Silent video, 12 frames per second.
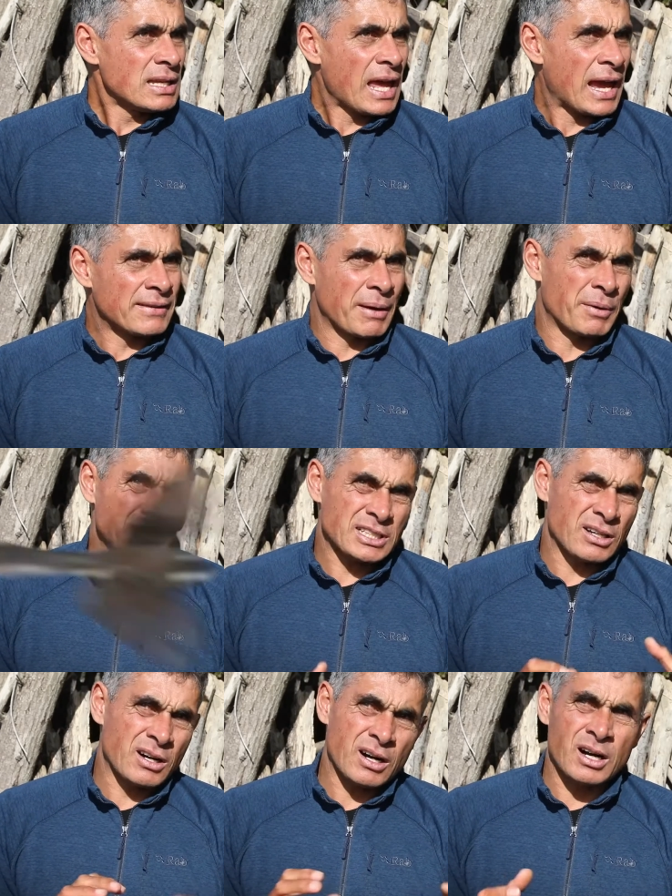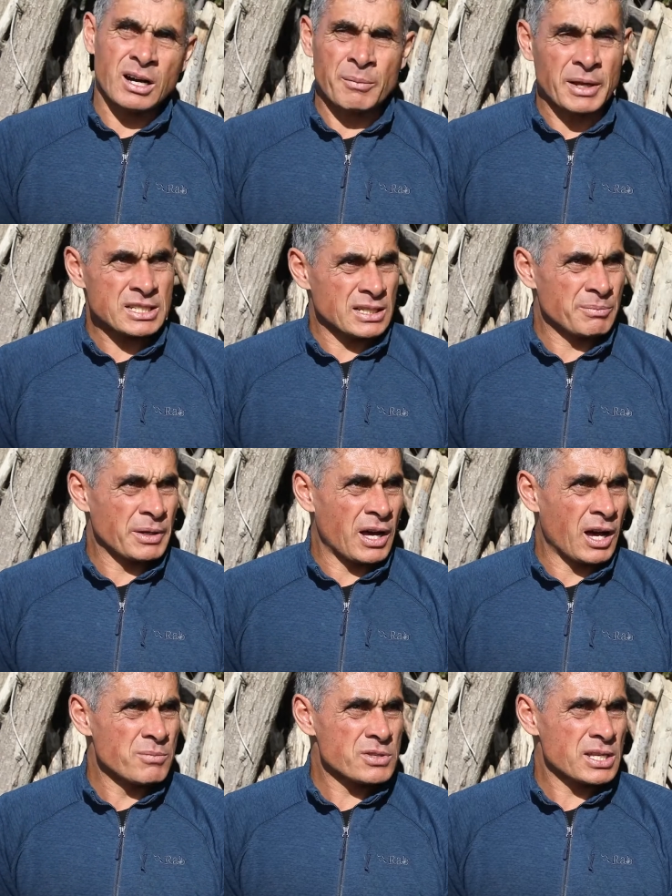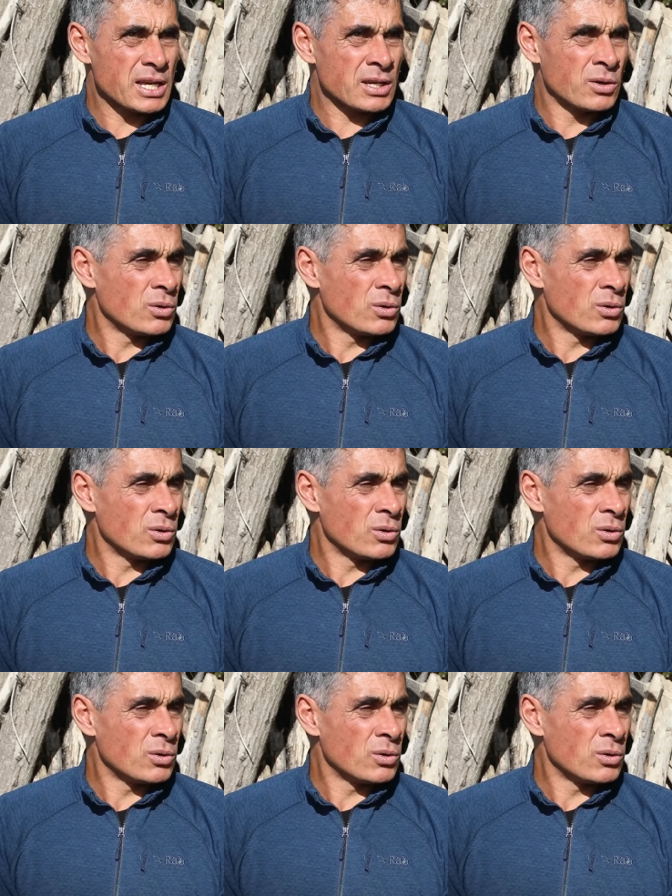And they might say, oh, I'm actually a bit homesick,